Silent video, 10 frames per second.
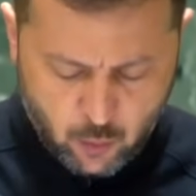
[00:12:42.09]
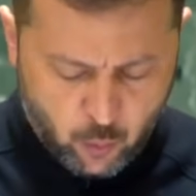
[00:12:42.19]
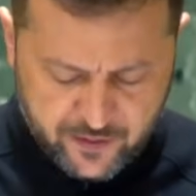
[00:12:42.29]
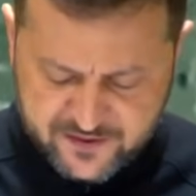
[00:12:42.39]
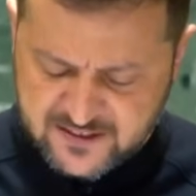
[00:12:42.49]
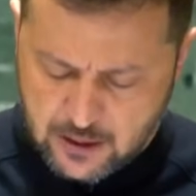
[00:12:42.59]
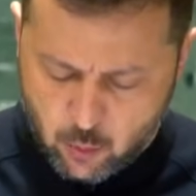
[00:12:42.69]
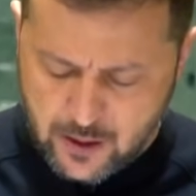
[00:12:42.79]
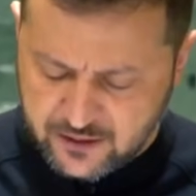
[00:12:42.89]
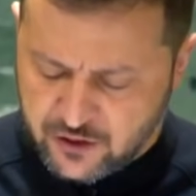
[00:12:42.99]
with
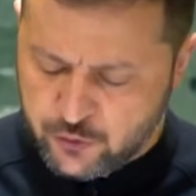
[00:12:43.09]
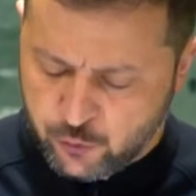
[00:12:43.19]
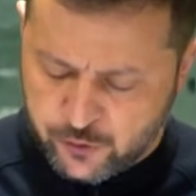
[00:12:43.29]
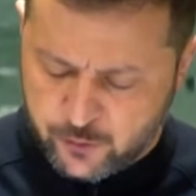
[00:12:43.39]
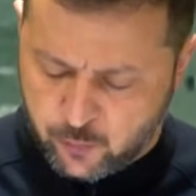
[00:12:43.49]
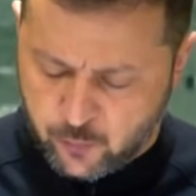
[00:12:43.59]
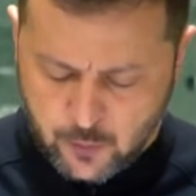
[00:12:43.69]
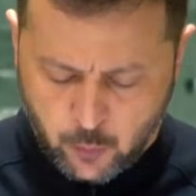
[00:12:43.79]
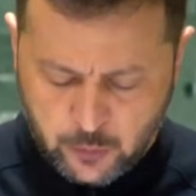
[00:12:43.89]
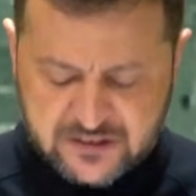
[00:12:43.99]
someone in Europe,
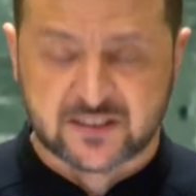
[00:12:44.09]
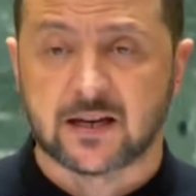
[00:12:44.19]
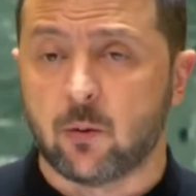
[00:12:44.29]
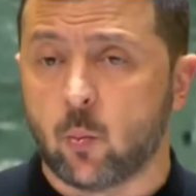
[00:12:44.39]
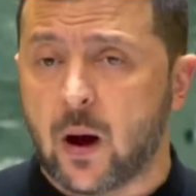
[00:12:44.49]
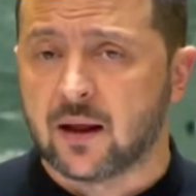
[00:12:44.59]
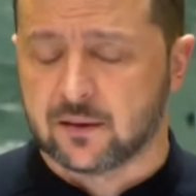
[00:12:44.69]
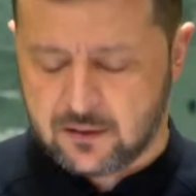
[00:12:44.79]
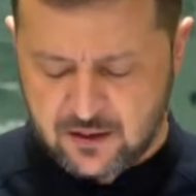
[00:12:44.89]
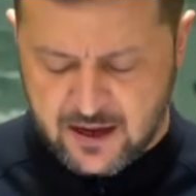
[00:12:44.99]
with
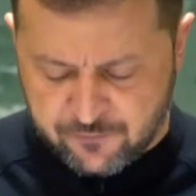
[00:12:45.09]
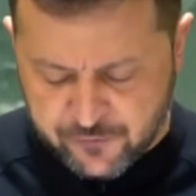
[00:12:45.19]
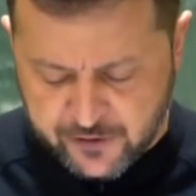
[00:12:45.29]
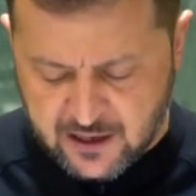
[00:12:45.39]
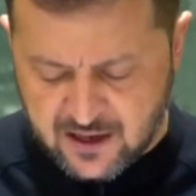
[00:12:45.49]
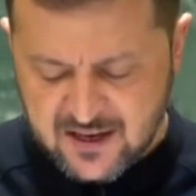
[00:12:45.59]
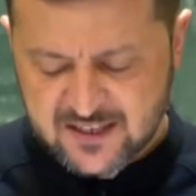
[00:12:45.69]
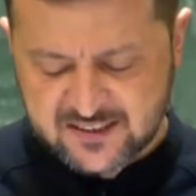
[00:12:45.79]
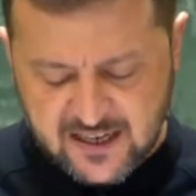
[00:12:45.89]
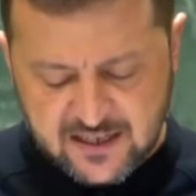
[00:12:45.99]
someone in Africa
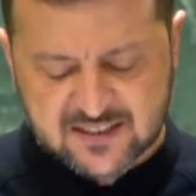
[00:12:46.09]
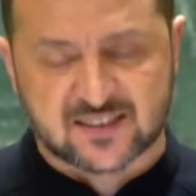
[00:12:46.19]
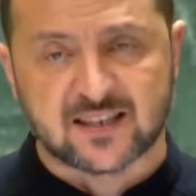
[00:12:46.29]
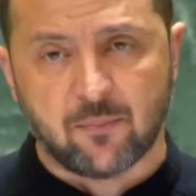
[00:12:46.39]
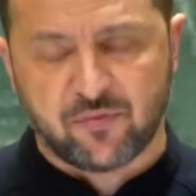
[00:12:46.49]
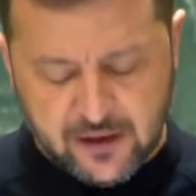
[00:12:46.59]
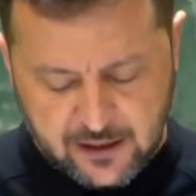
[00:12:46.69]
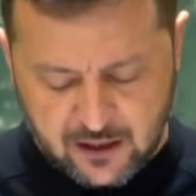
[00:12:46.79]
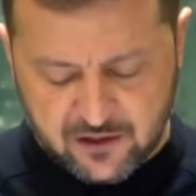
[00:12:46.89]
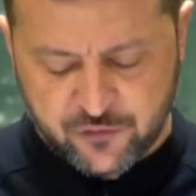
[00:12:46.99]
saying
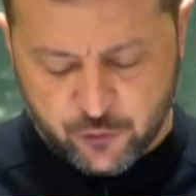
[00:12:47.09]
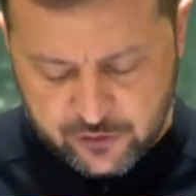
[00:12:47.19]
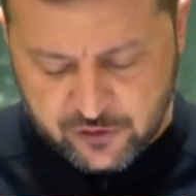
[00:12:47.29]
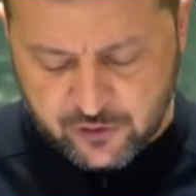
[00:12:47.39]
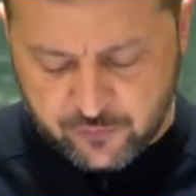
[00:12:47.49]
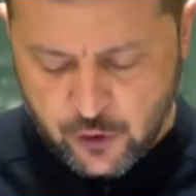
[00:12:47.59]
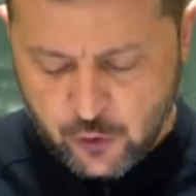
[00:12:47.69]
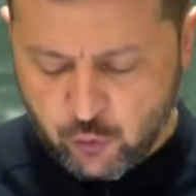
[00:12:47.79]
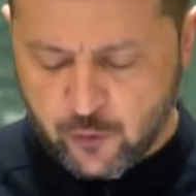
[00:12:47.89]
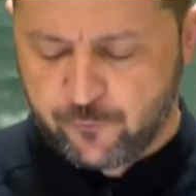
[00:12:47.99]
something alternative
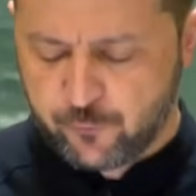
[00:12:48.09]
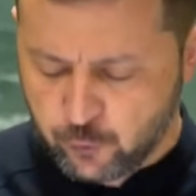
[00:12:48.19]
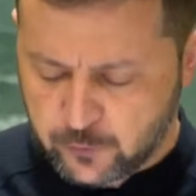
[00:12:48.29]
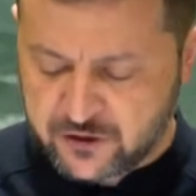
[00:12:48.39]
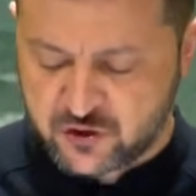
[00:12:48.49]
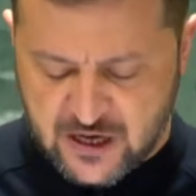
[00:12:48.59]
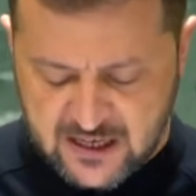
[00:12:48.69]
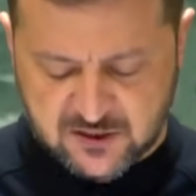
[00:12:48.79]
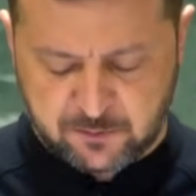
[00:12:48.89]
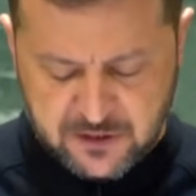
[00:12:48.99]
to a full and
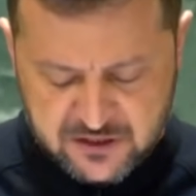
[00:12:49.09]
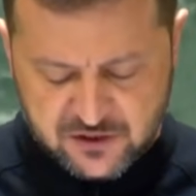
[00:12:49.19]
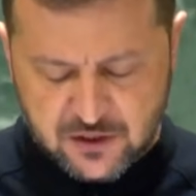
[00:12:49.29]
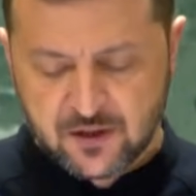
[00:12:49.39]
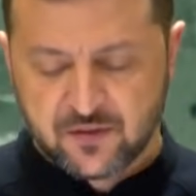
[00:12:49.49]
just peace,